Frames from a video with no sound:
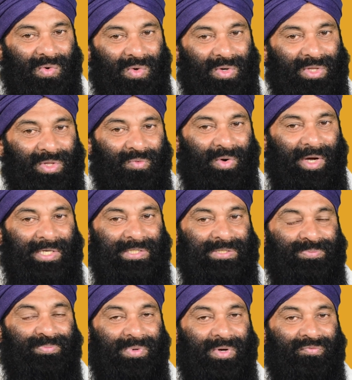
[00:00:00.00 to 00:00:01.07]
but the
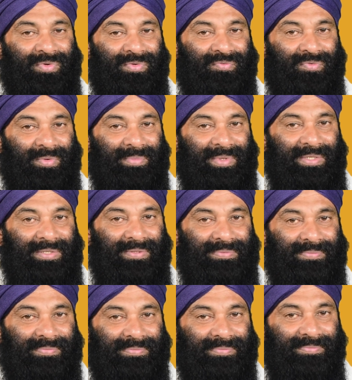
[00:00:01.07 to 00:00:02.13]
wise profit from it."